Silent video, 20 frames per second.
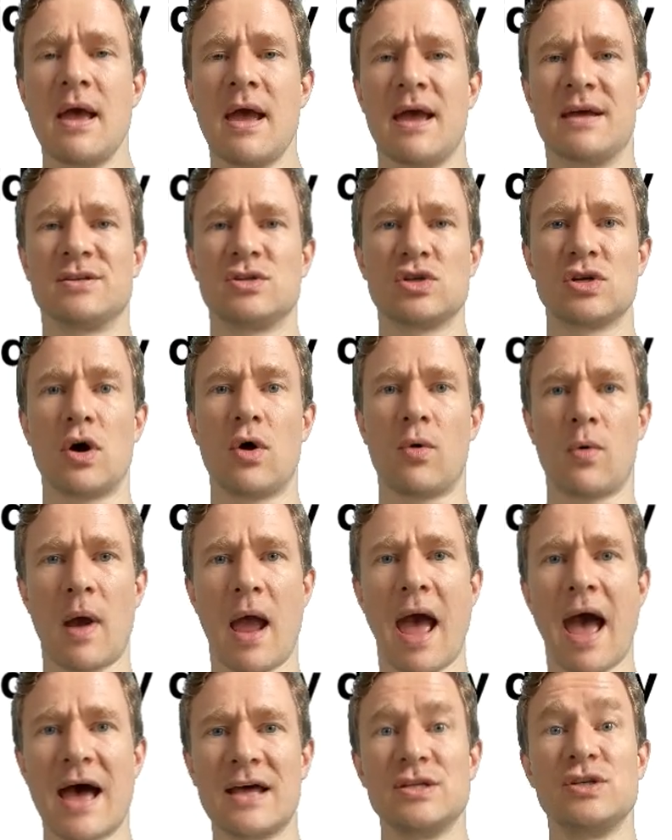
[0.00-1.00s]
And so,
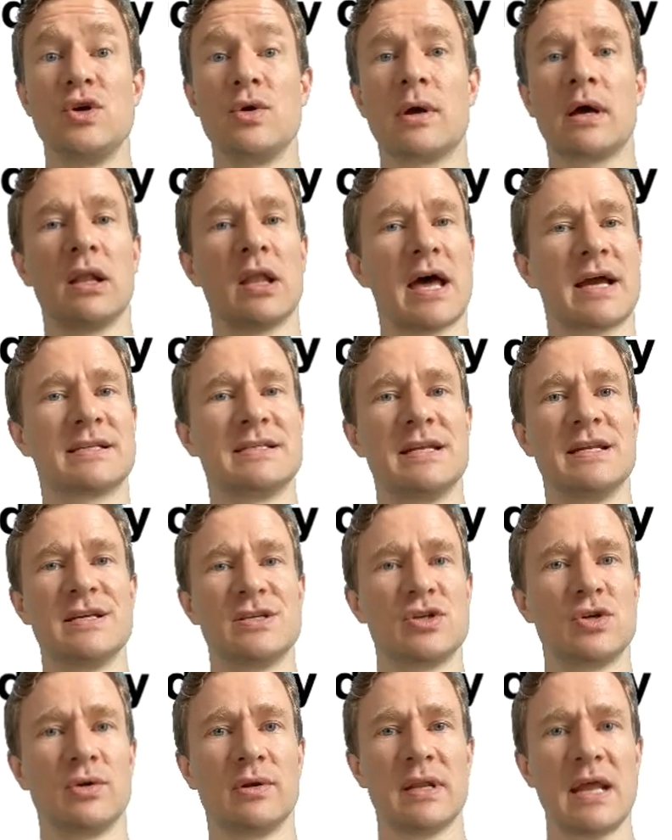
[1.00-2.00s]
as you collect
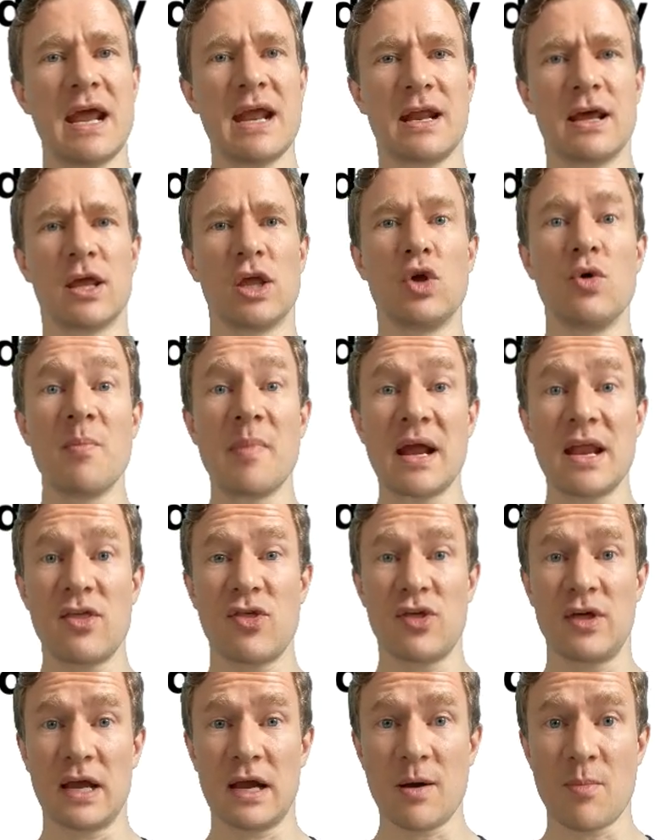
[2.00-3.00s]
additional data, you might
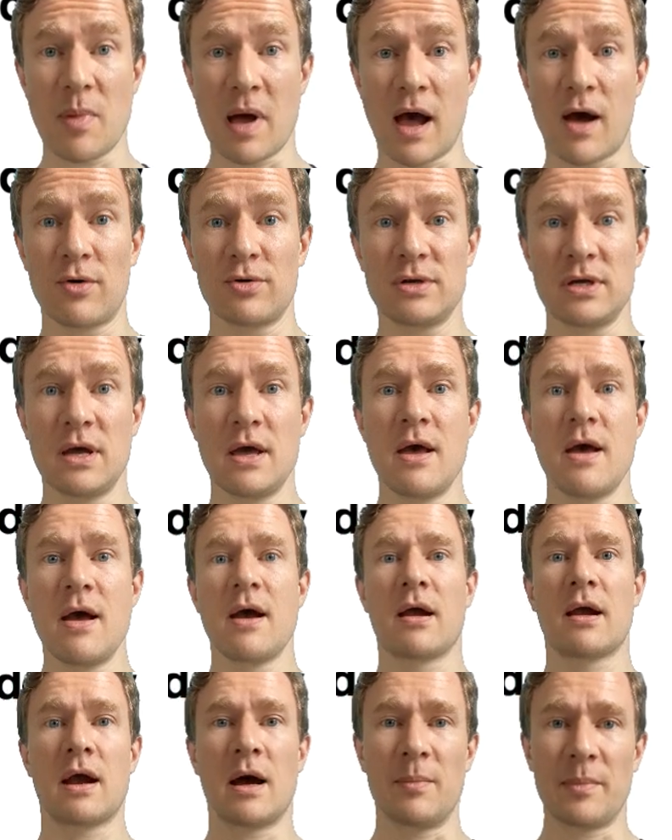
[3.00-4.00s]
think about
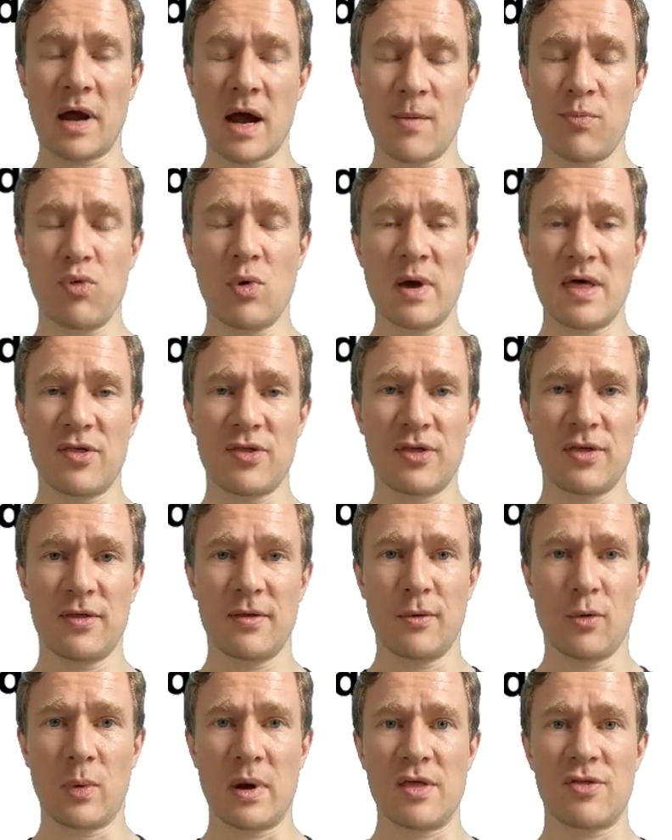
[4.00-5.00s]
coming up with
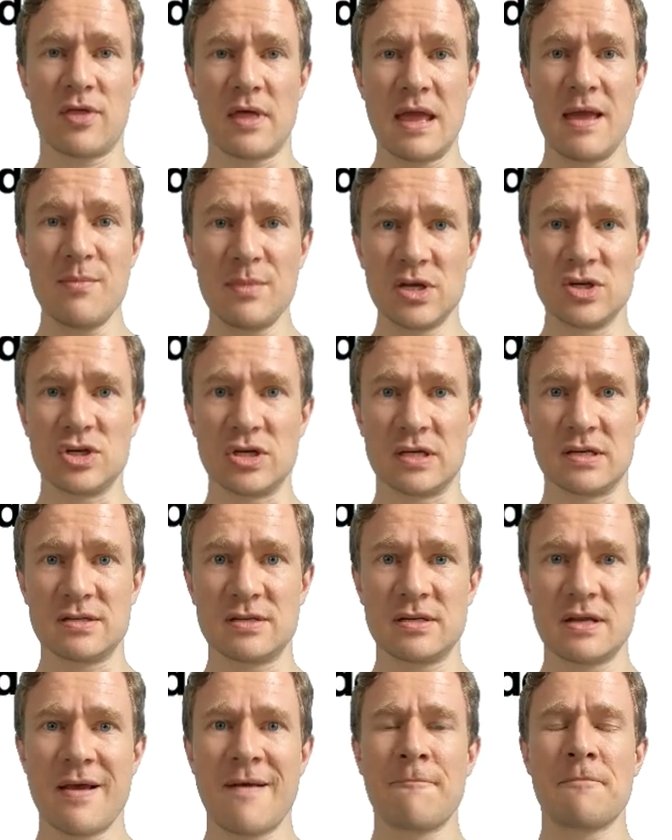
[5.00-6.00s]
with
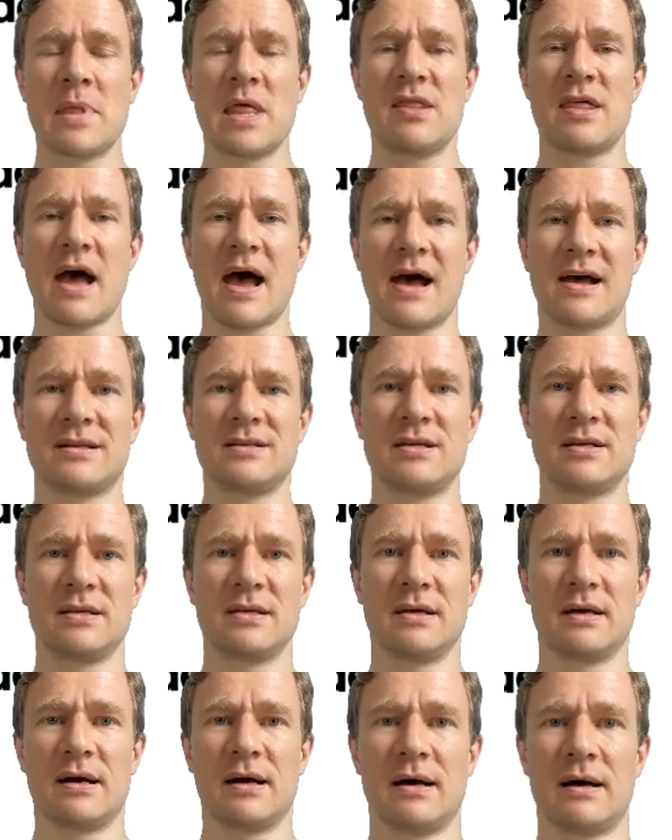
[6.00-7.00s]
images that
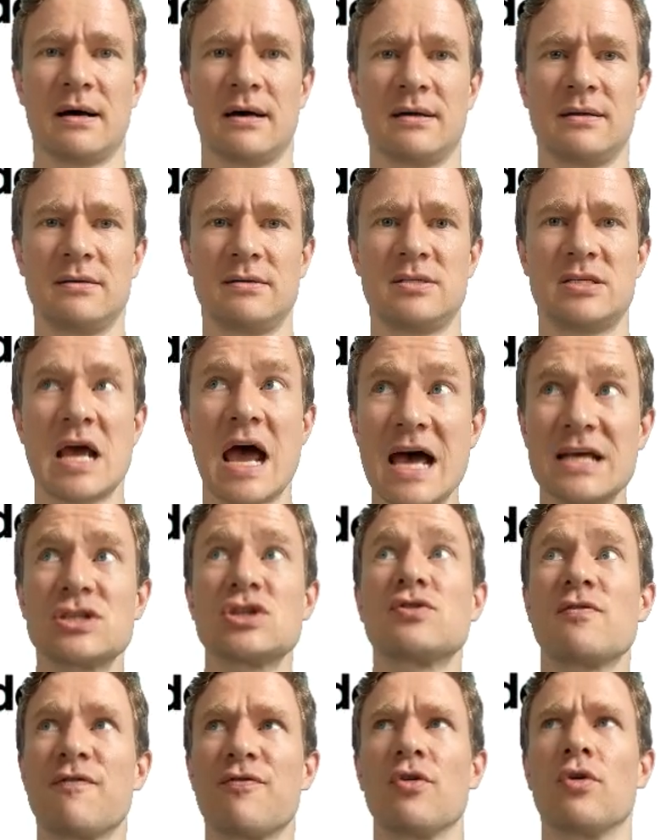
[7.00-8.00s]
uh,
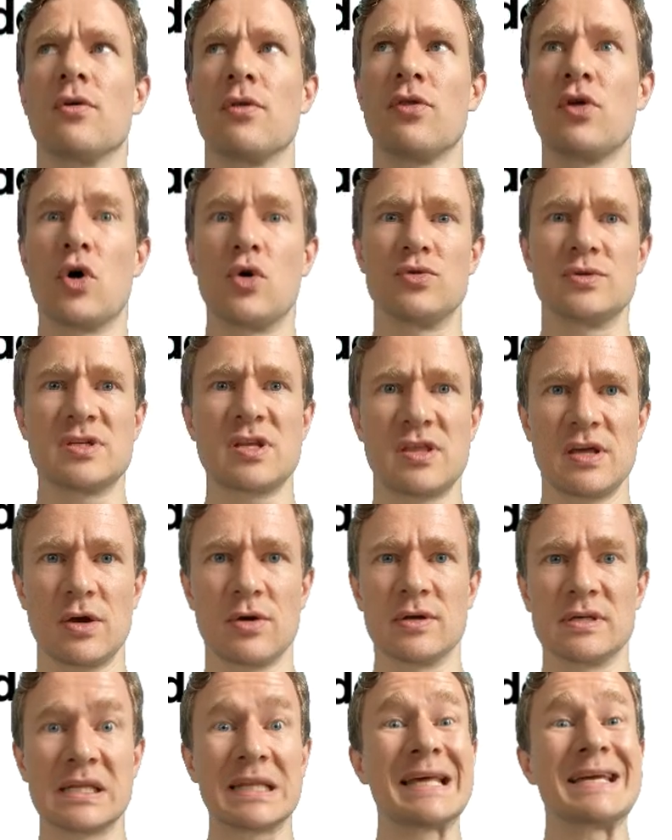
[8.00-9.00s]
test for those
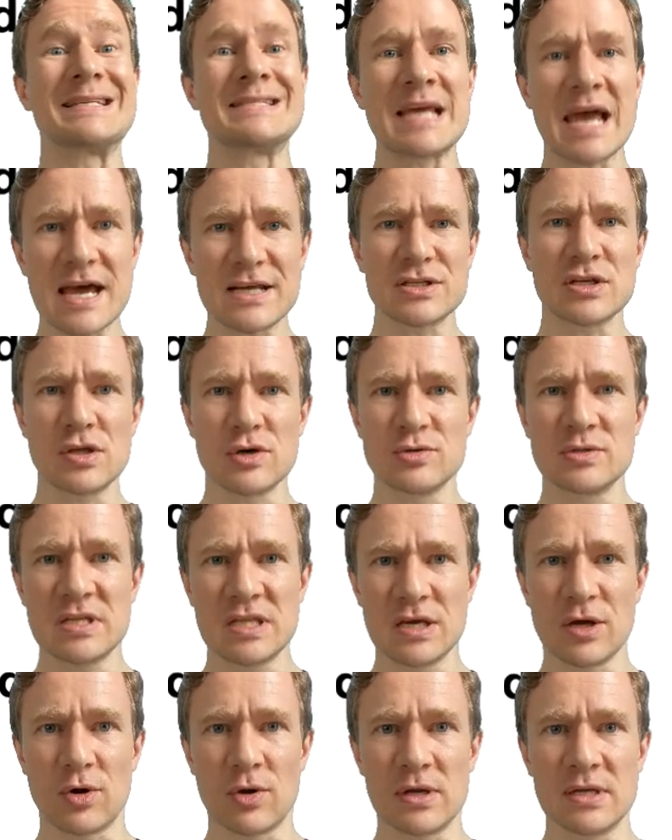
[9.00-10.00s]
theories, like test those
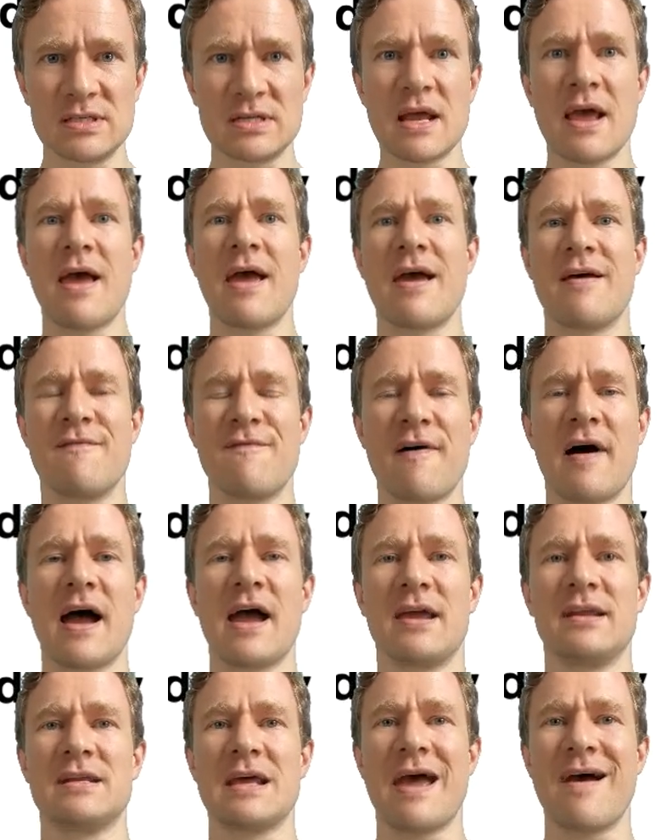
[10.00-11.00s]
theories and
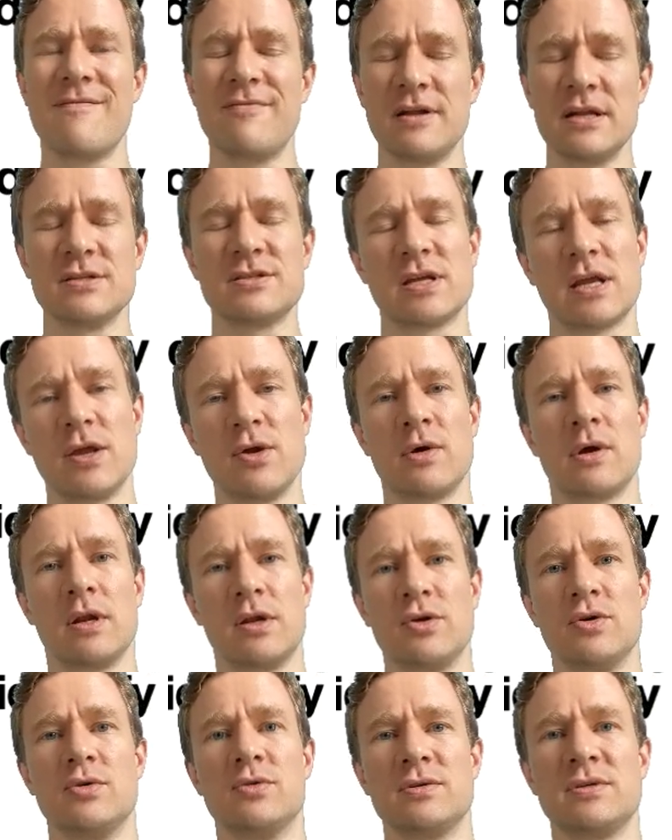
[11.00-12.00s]
find evidence that you could
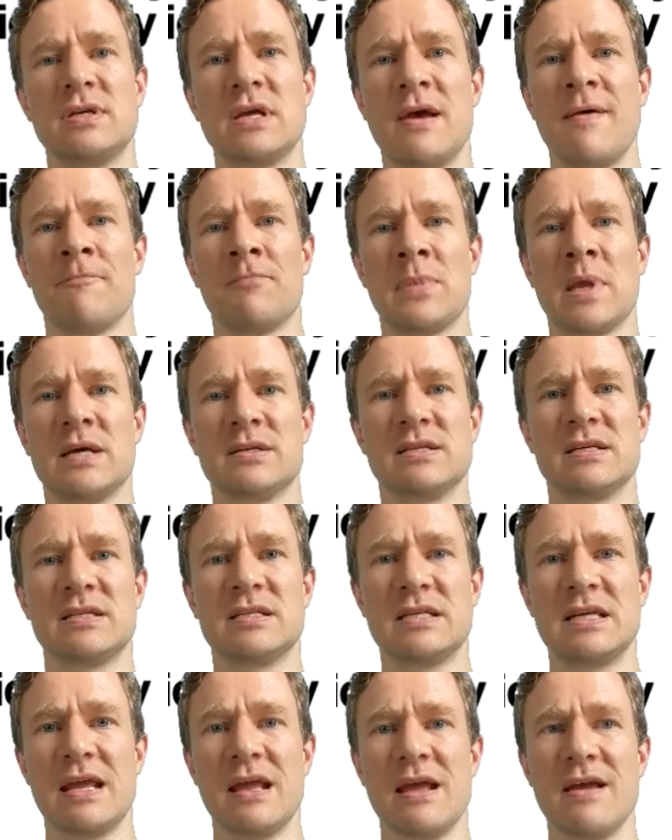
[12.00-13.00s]
use to
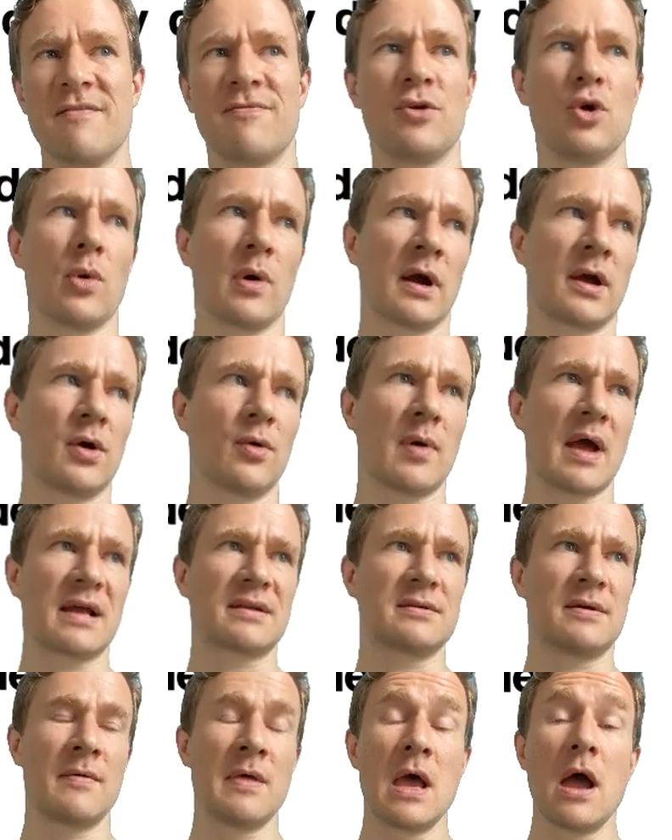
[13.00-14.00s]
see if you are
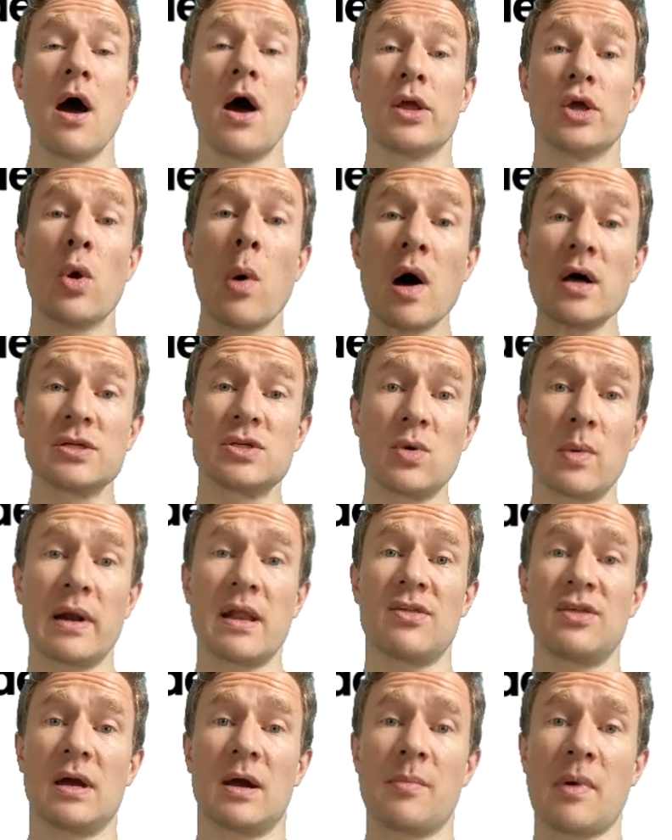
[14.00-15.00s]
correct. You also want
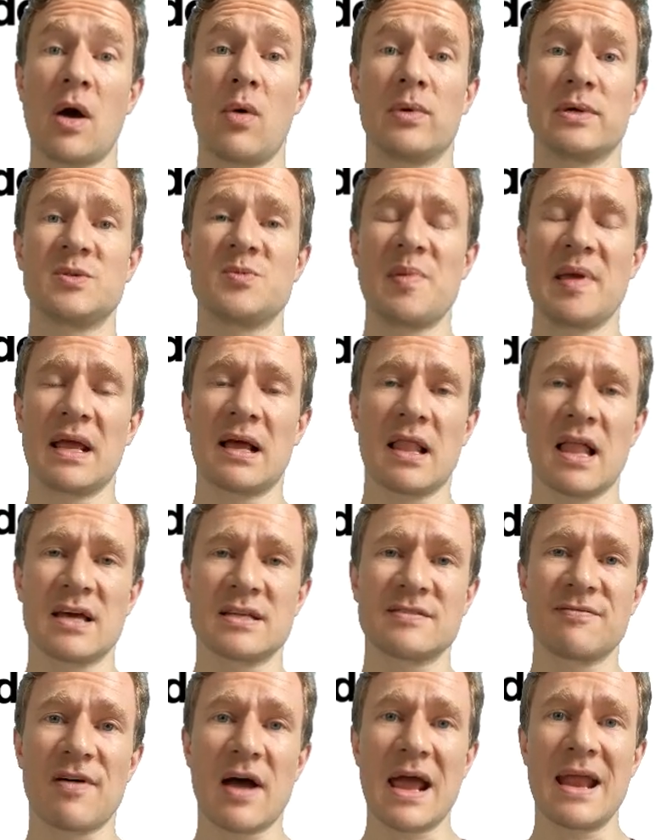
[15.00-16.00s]
to think about what's being
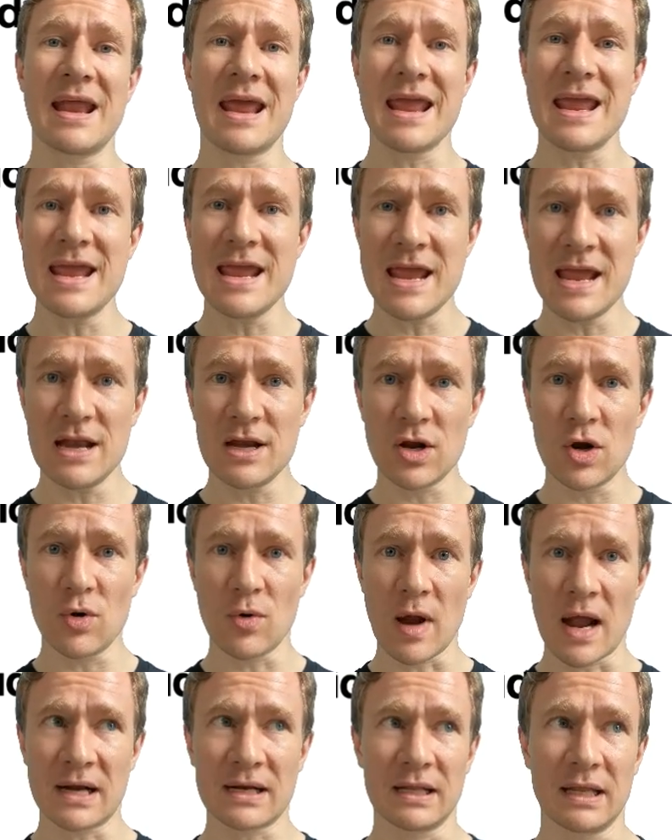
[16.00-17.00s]
classified
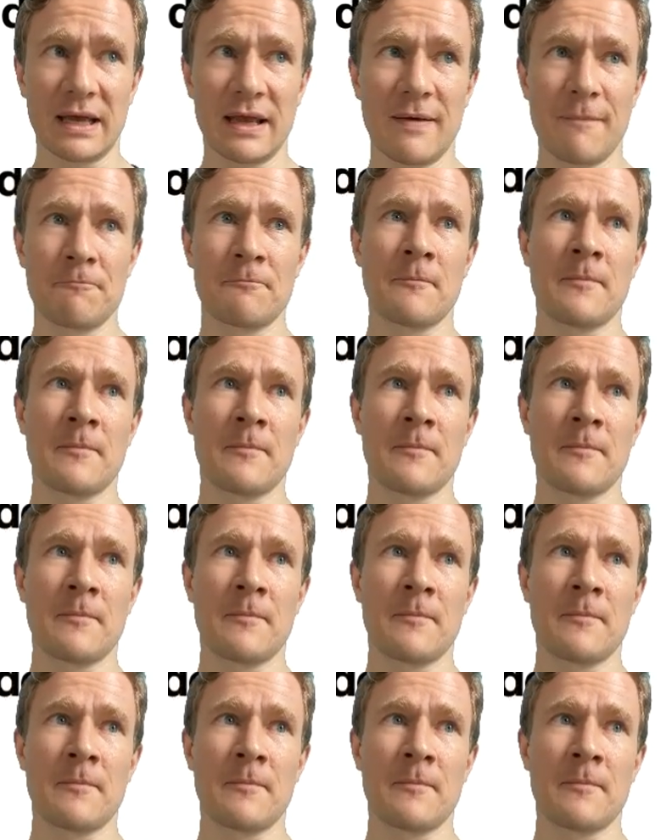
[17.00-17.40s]
incorrectly.